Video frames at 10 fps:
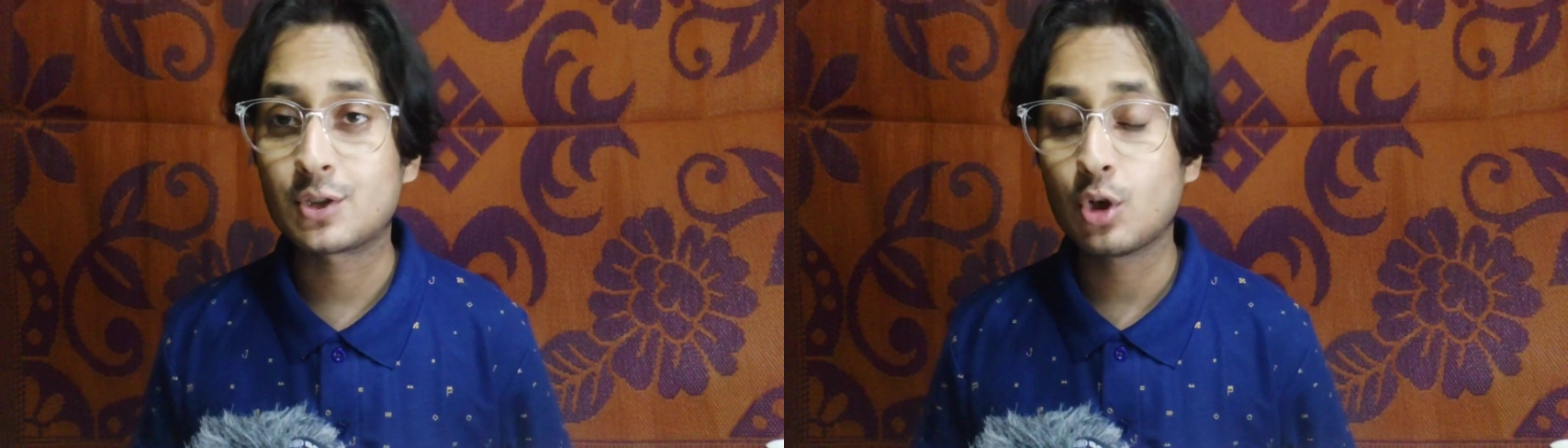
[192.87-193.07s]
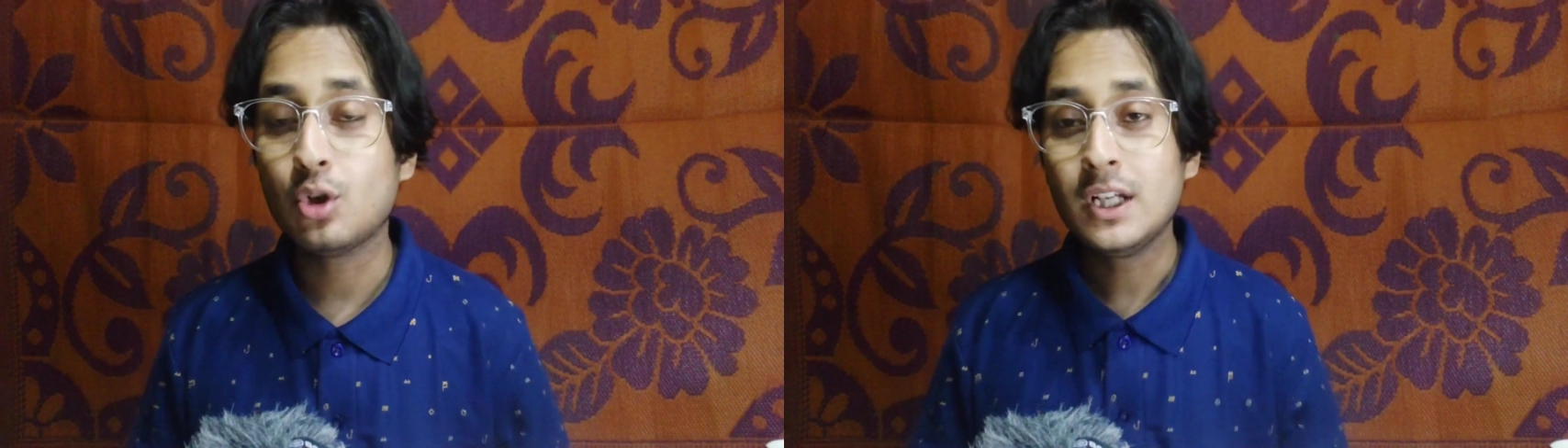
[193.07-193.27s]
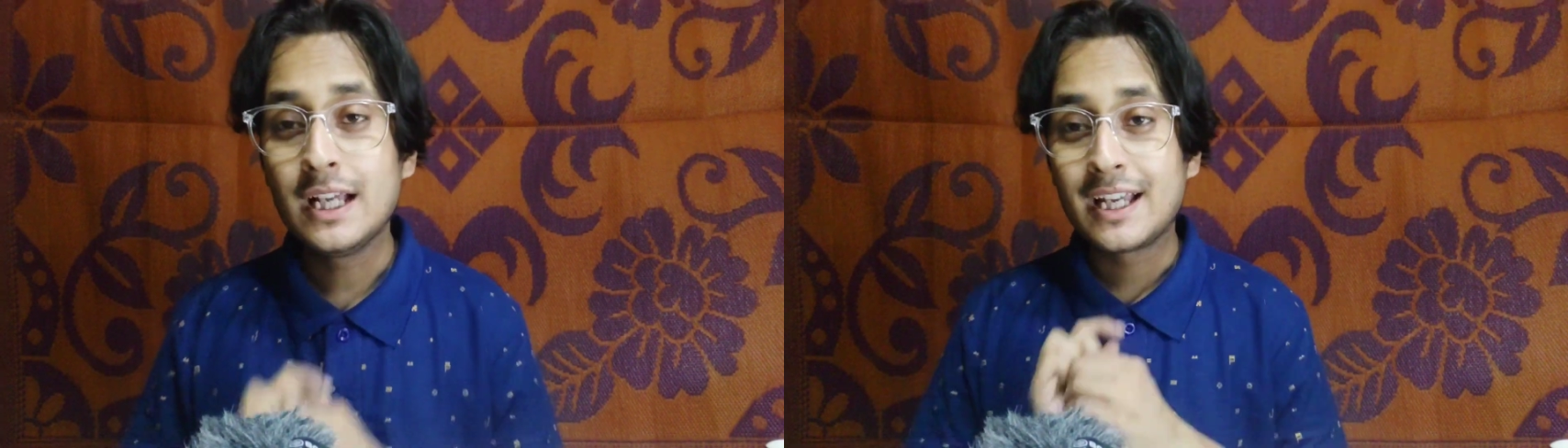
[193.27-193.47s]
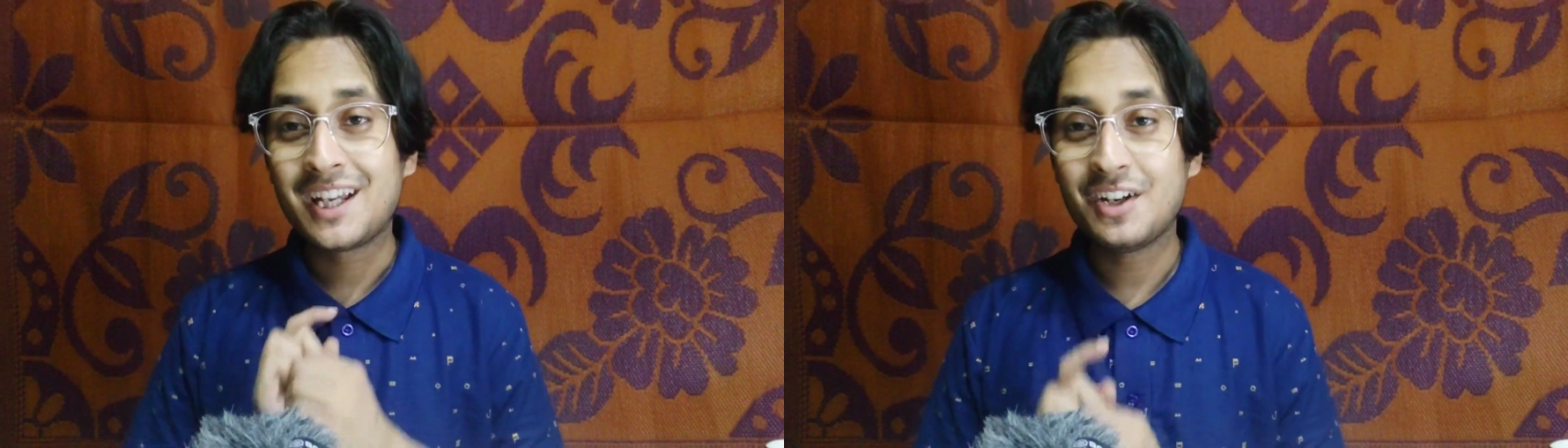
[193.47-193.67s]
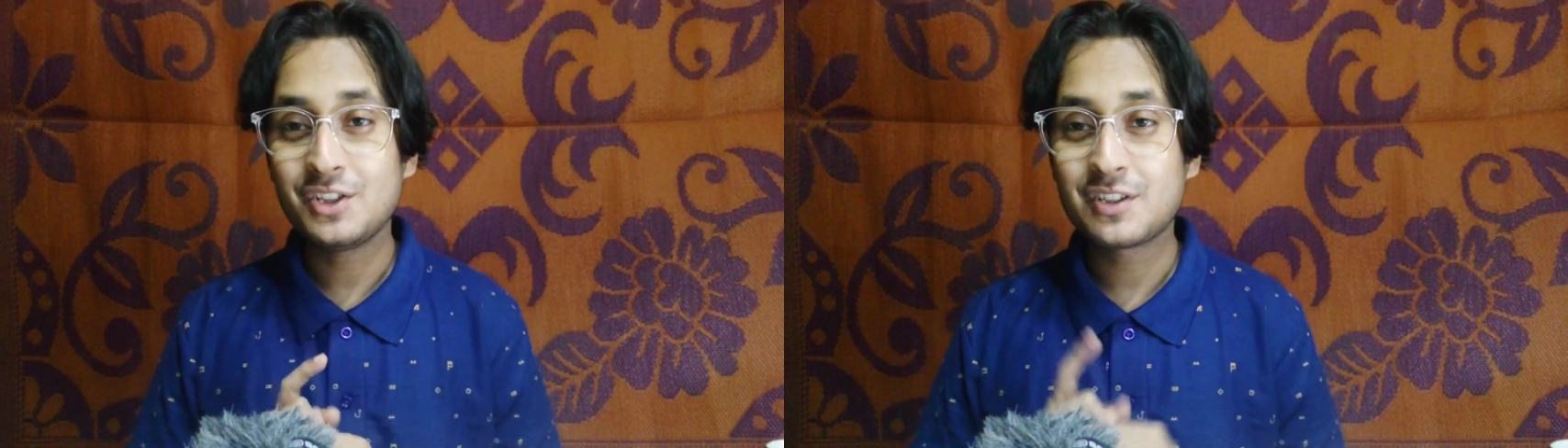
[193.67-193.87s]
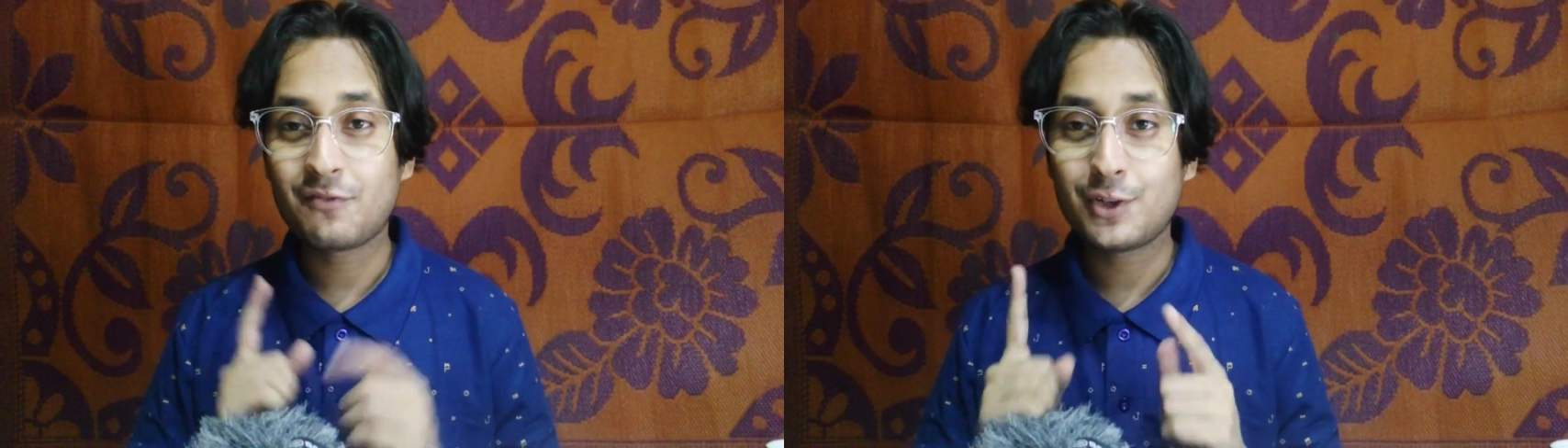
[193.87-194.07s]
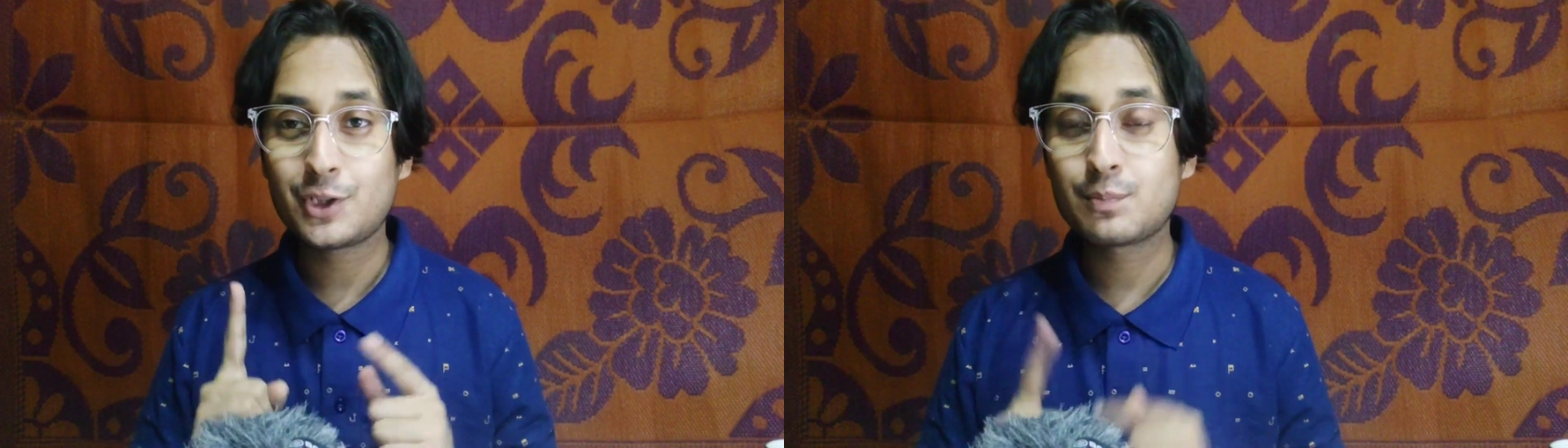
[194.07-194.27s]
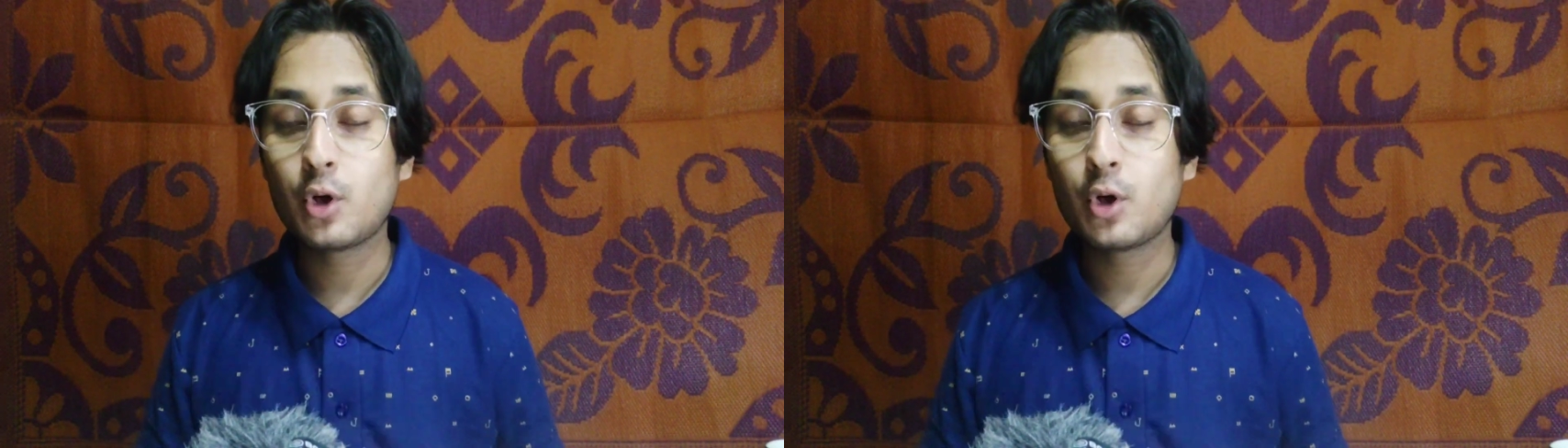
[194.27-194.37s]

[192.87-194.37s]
So here is the first